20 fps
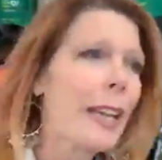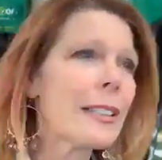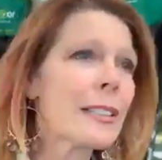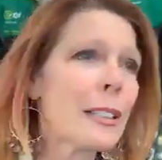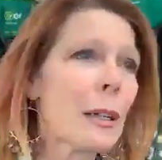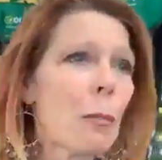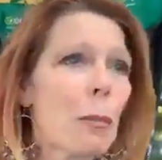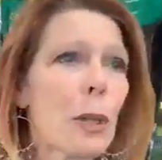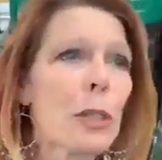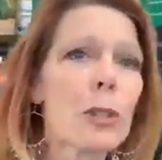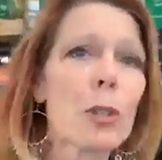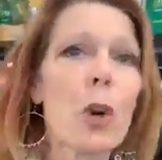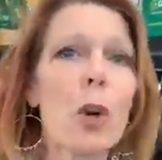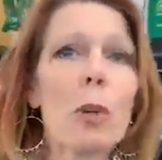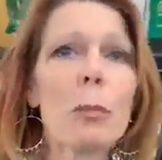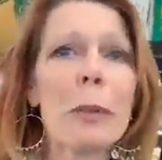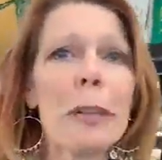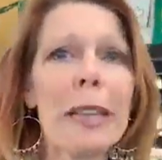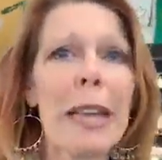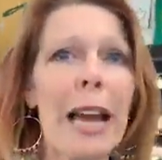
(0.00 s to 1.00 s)
Someone told
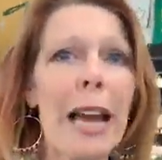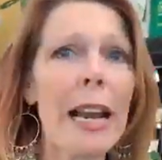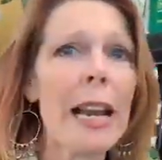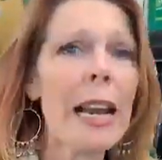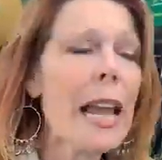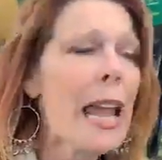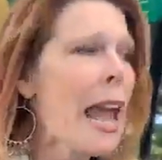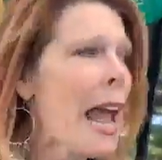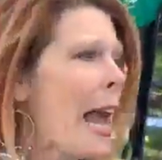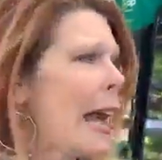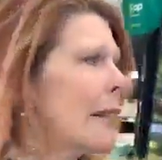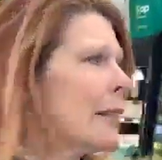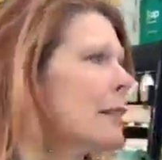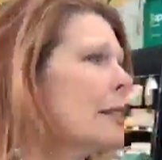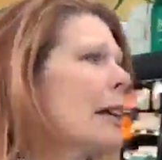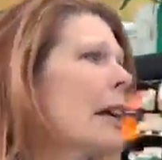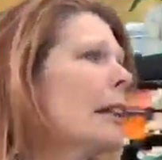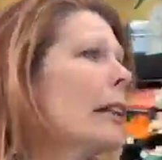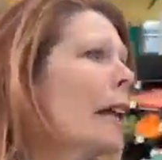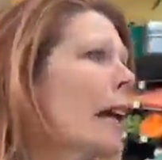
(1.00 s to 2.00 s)
me that and
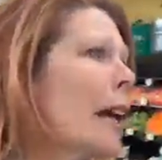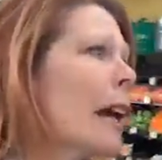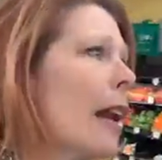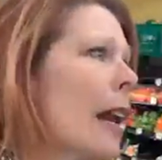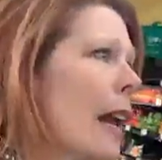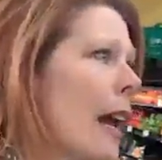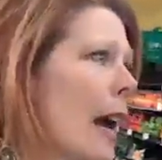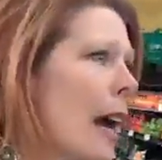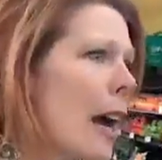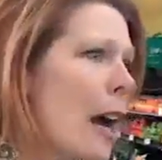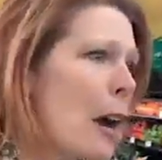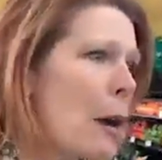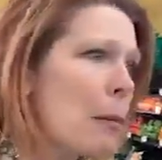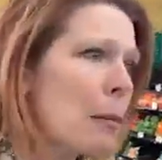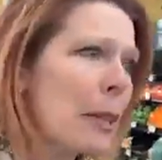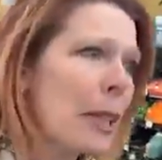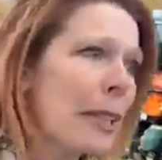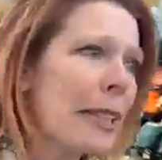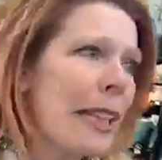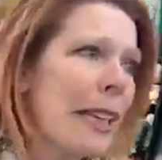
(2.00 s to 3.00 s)
said that
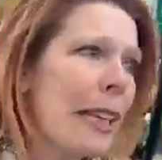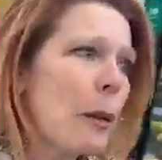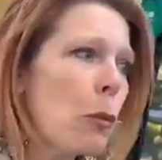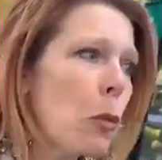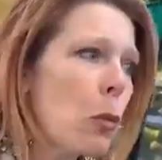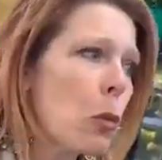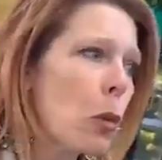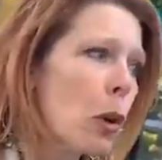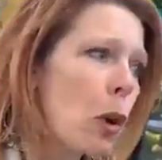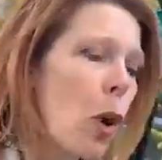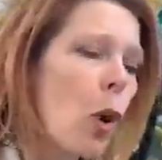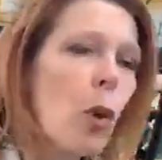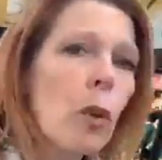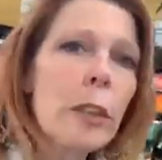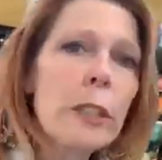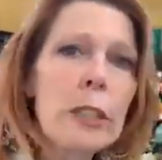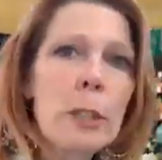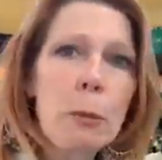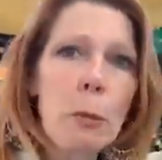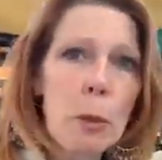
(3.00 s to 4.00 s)
that they were only
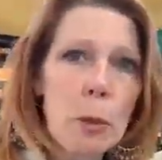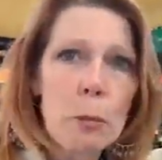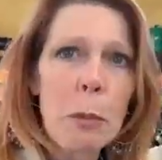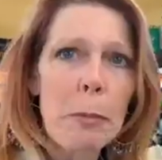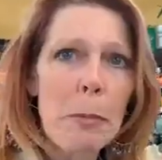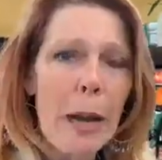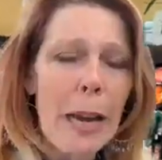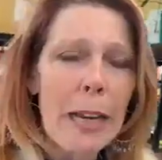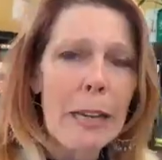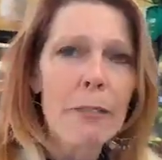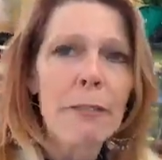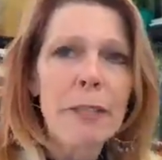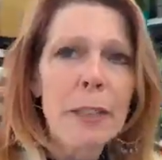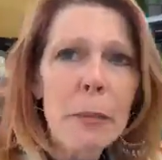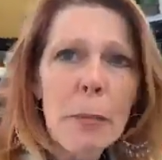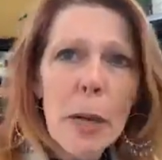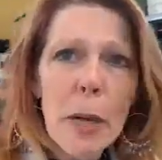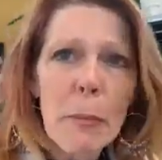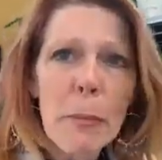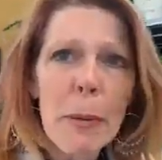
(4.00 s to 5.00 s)
supposed to be buying
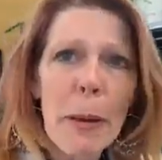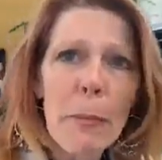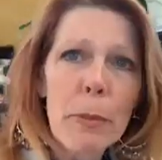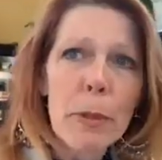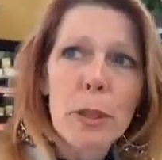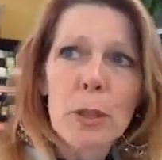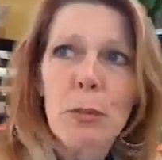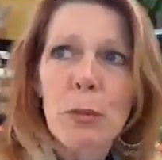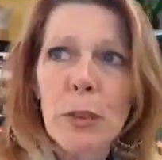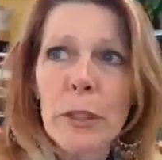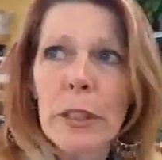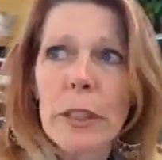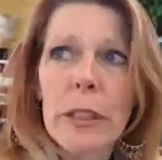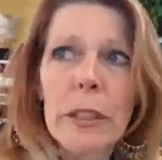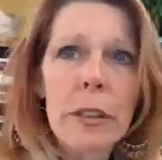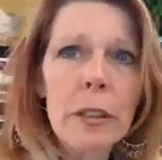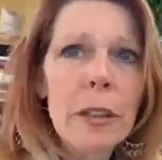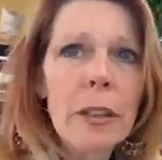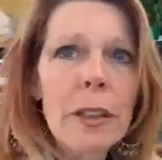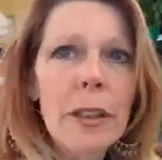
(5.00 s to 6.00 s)
female peppers for
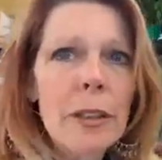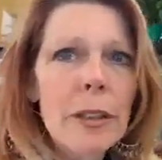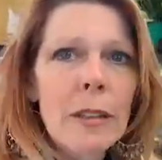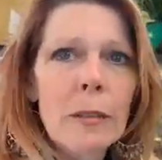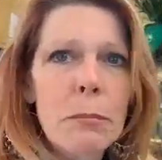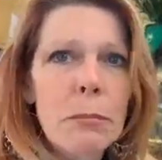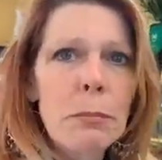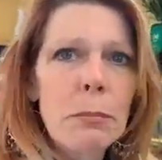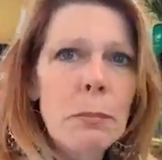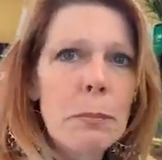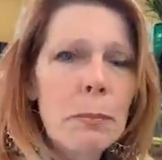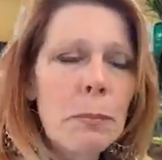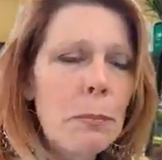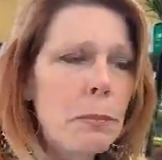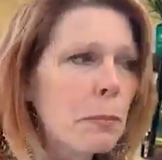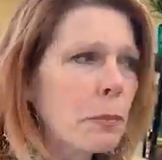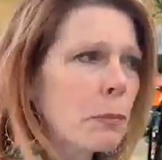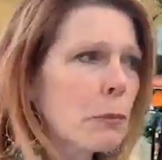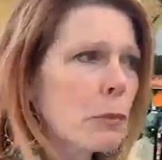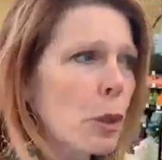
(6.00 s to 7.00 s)
their
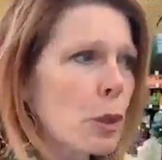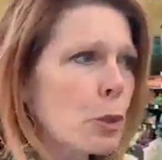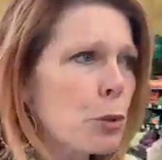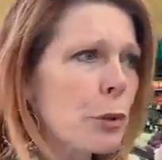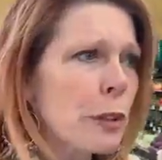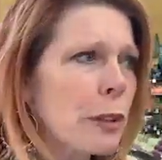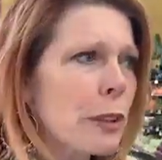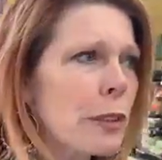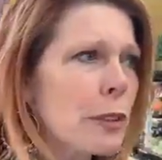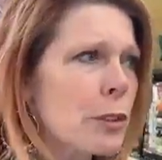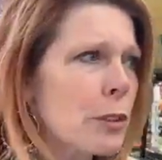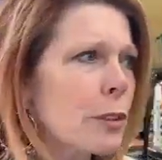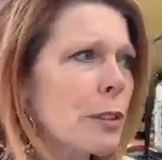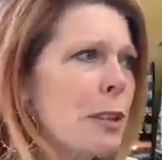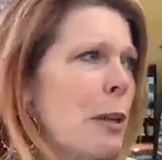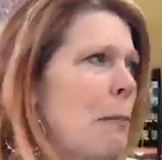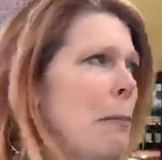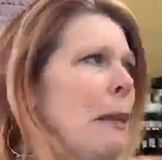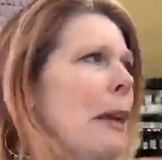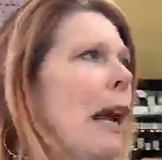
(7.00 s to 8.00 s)
grocery list or
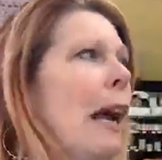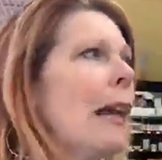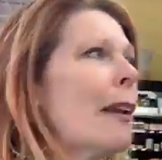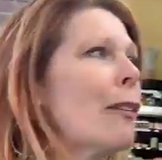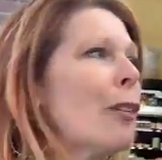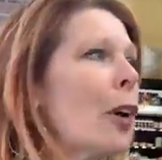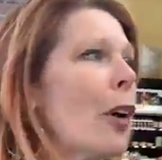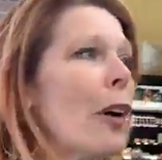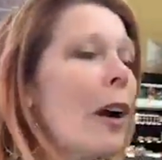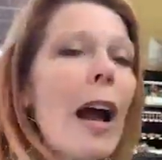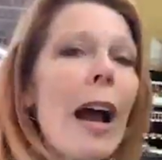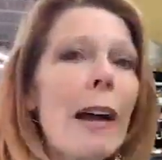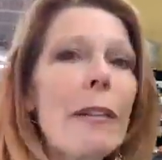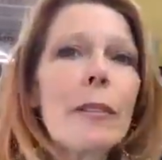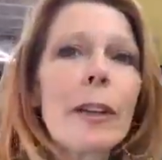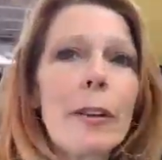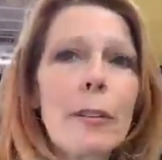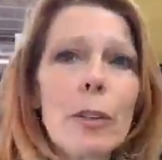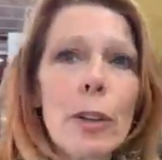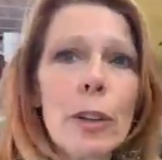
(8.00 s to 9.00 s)
something. I don't know. I've
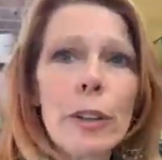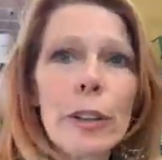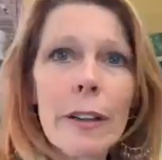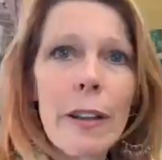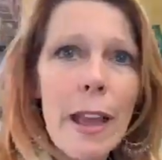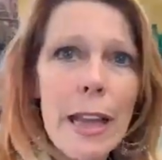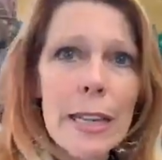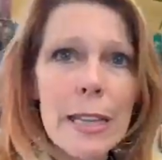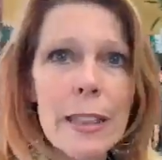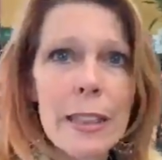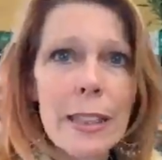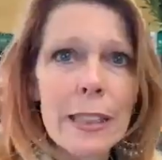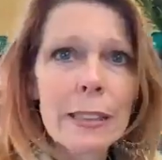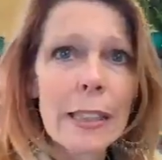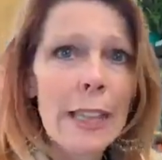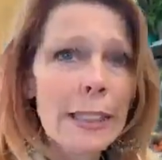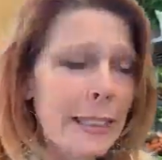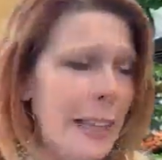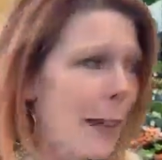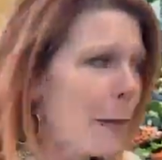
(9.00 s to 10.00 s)
never heard anything
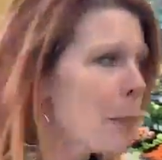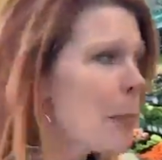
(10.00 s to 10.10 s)
like that.